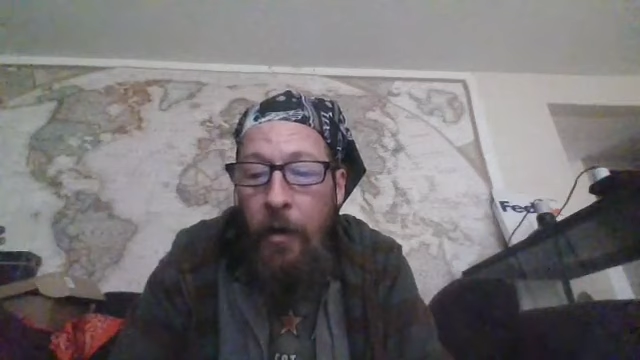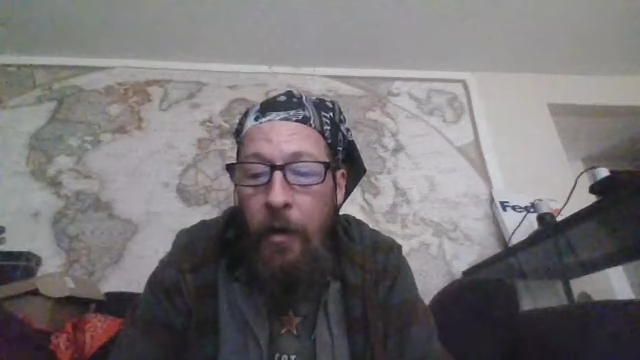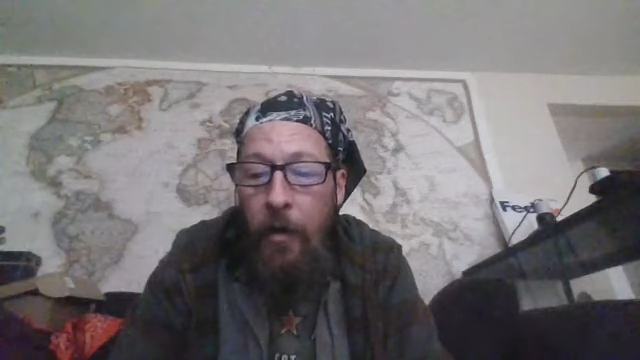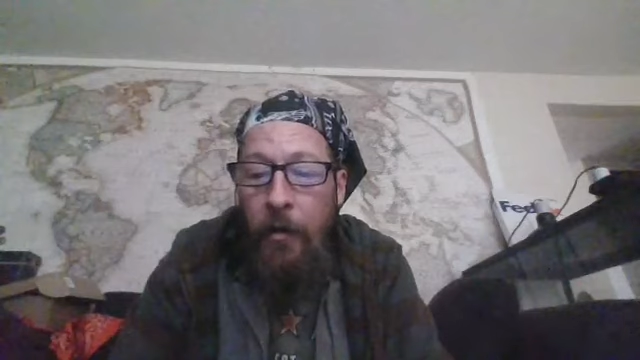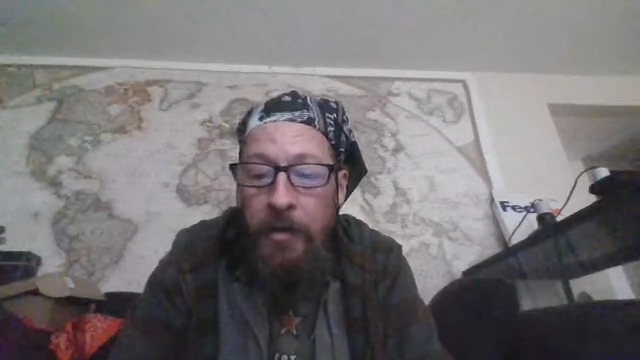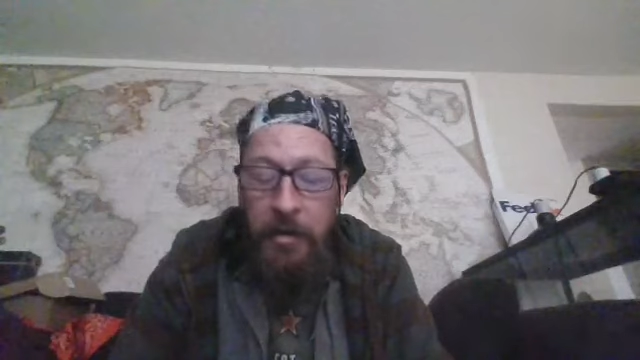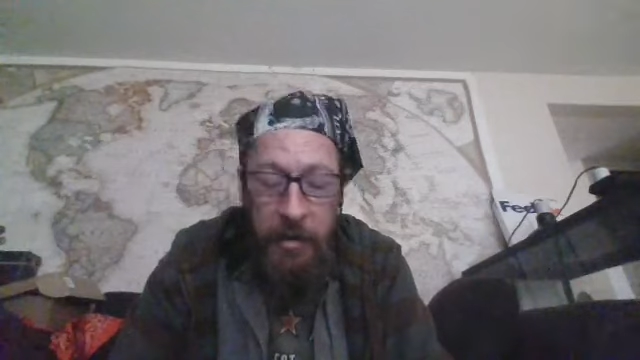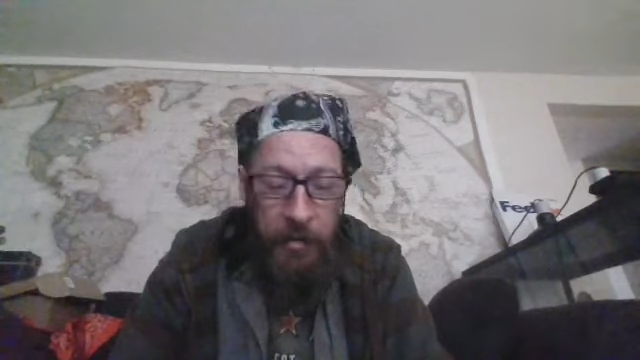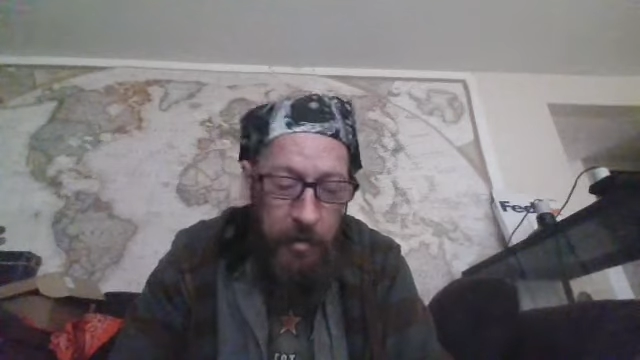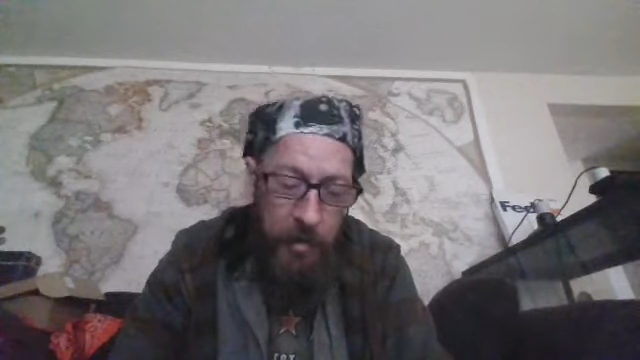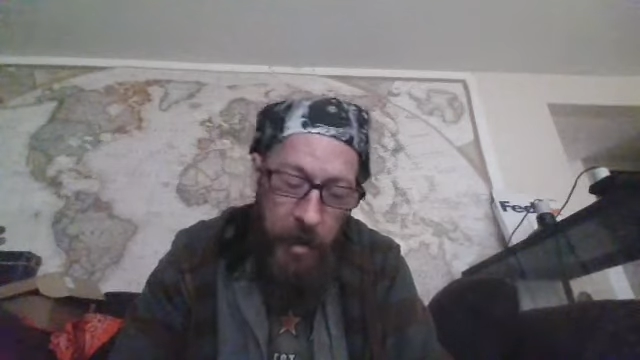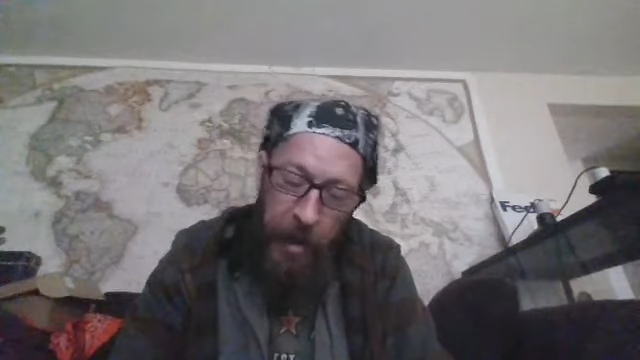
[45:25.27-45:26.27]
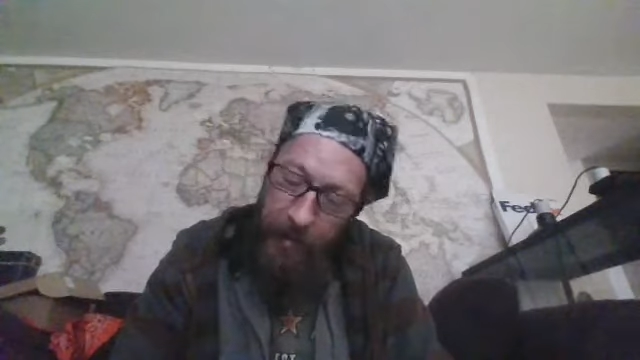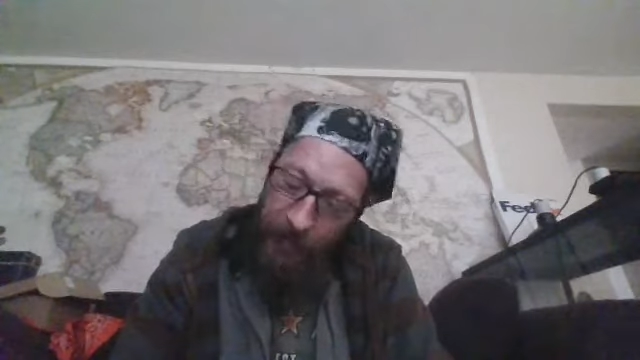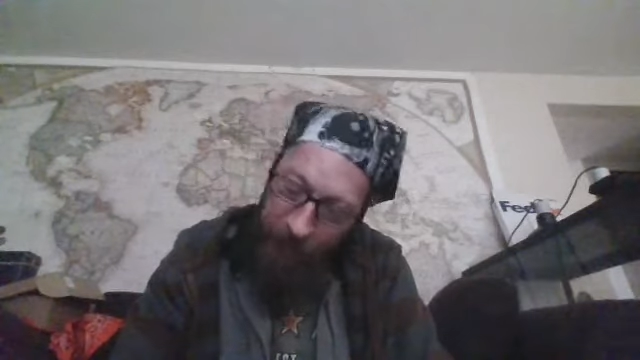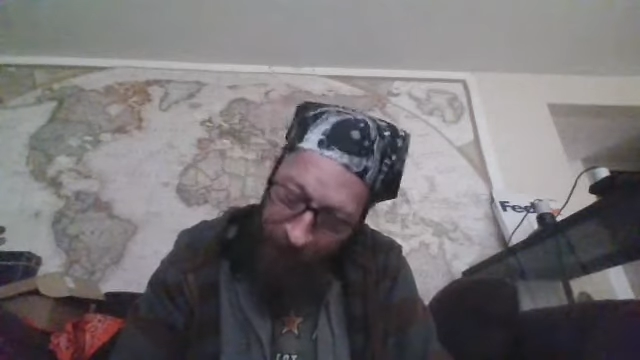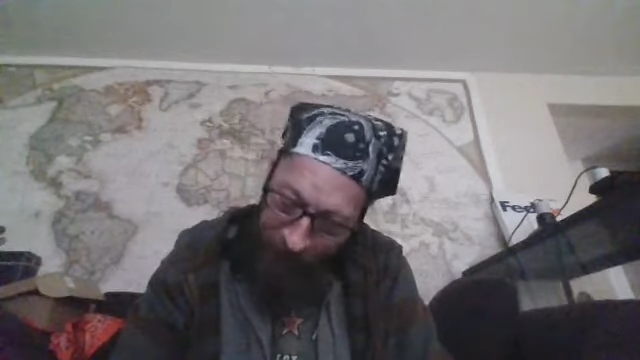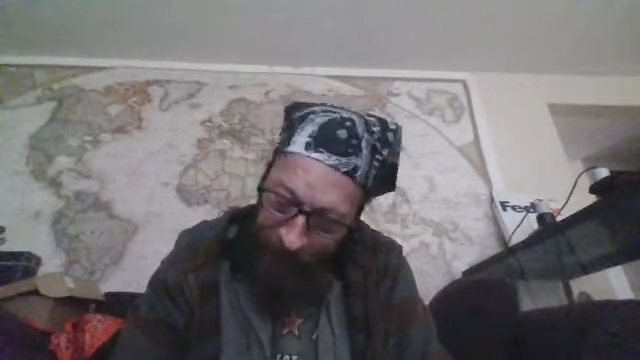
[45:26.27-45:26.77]
Oh, it's
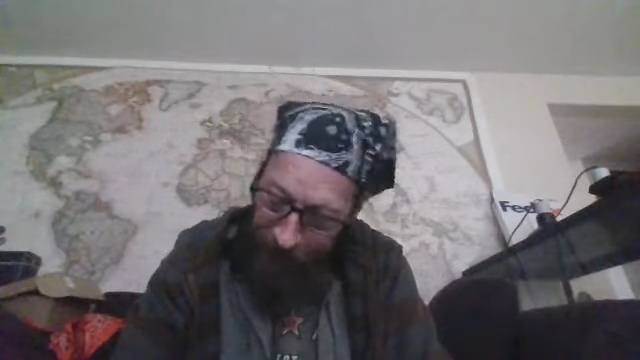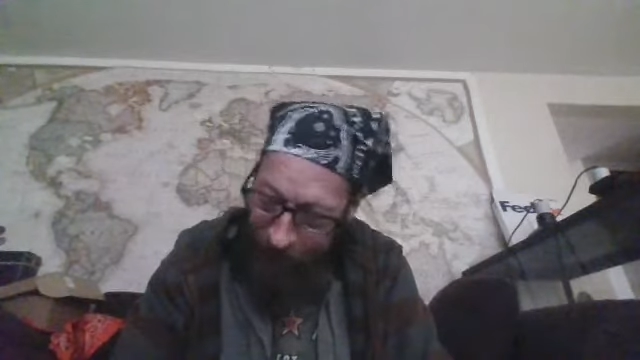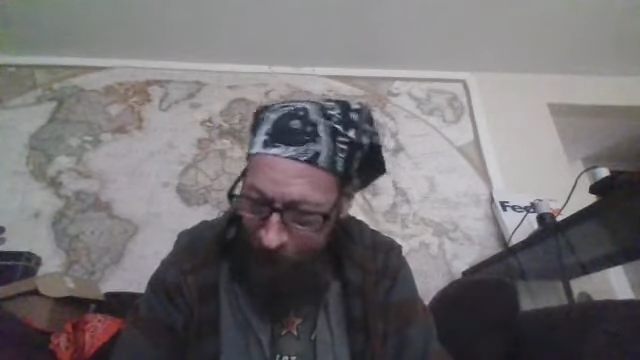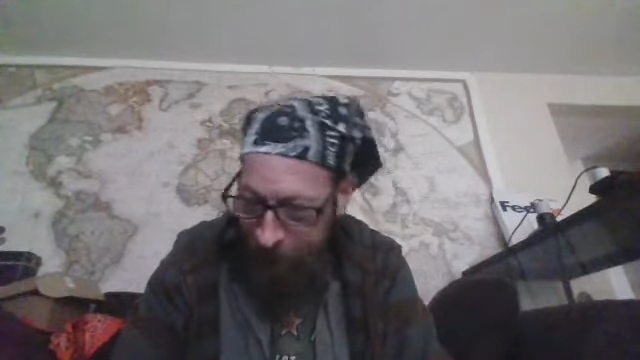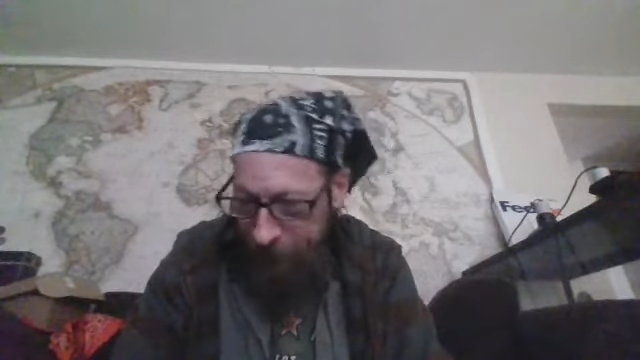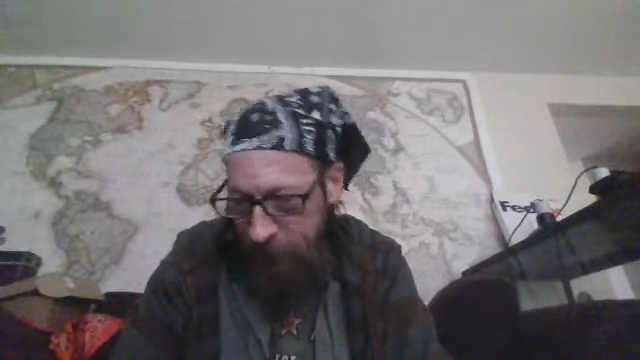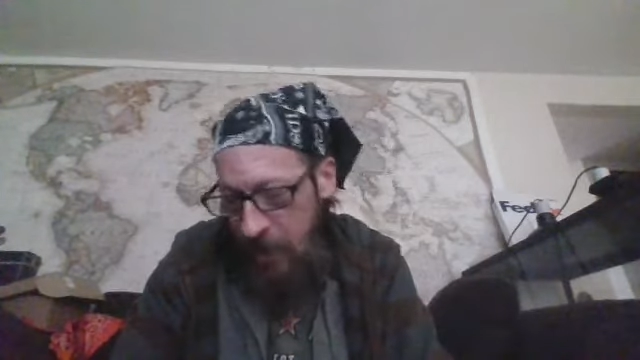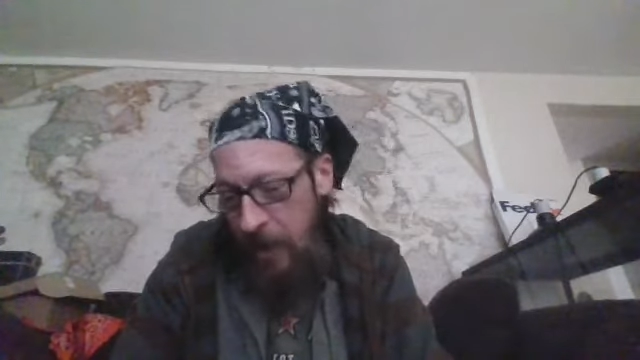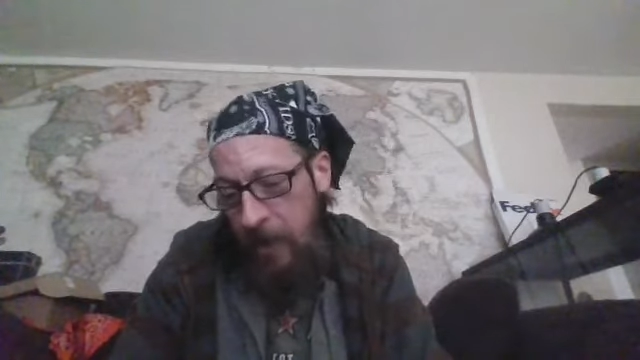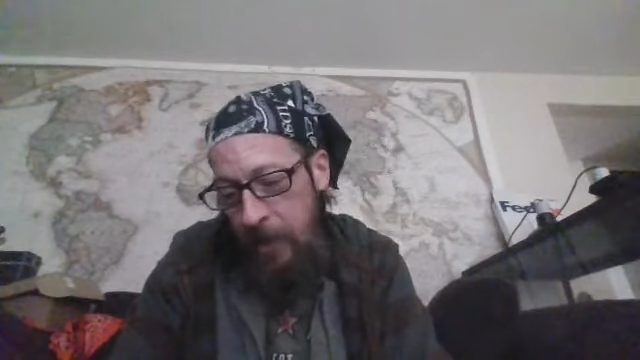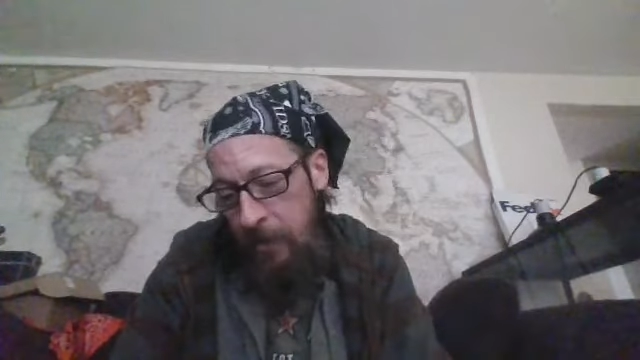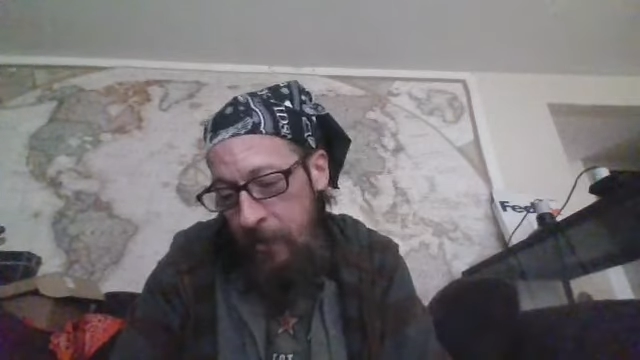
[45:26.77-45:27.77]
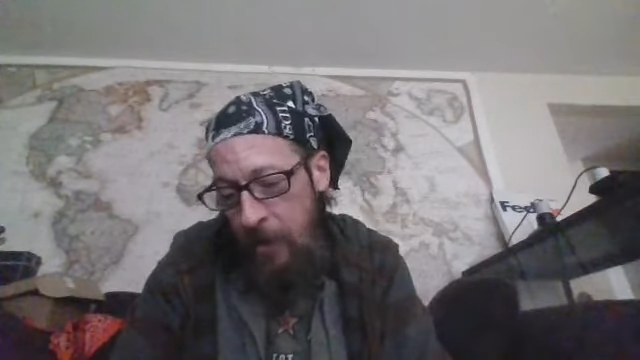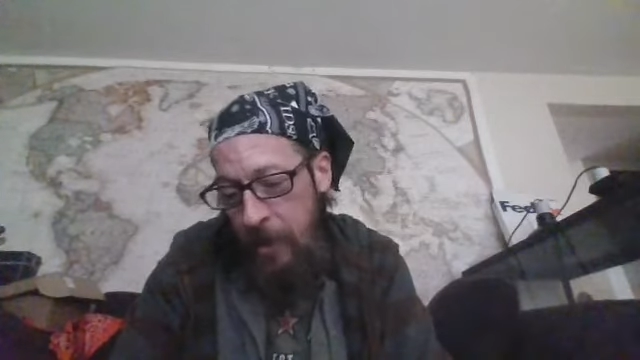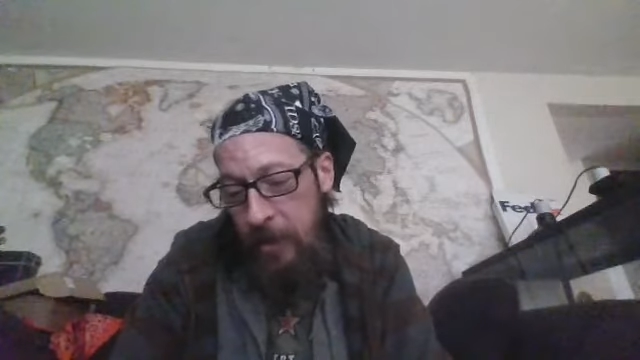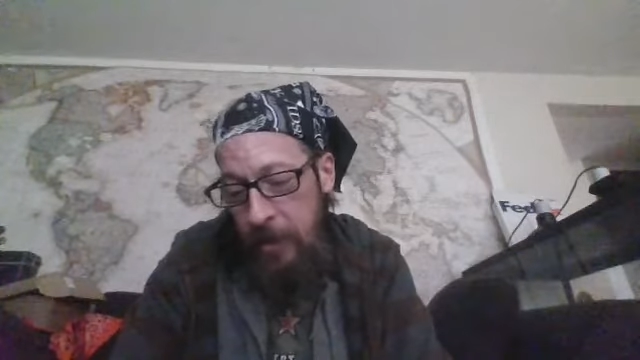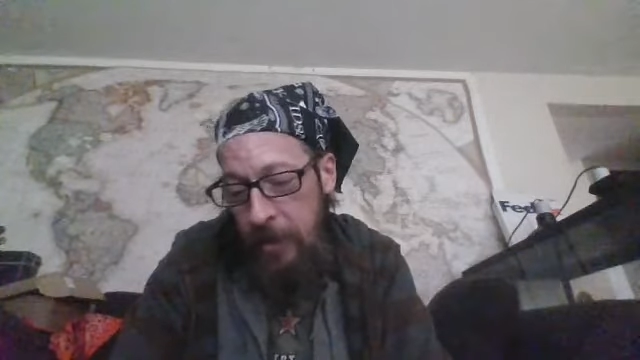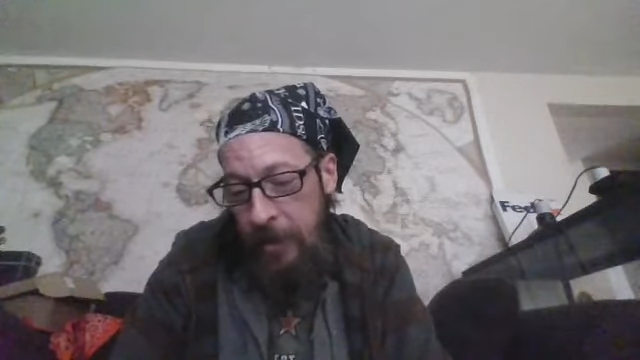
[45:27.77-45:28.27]
Thank you,
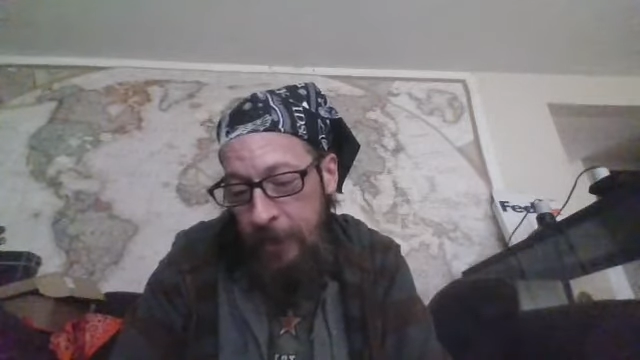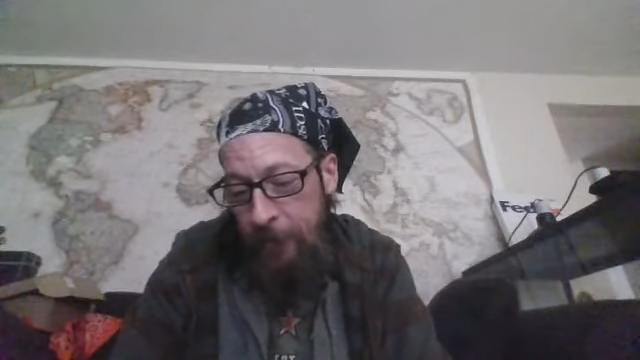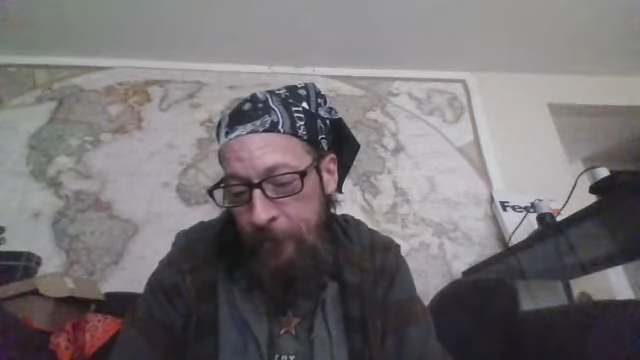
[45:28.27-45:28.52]
AD.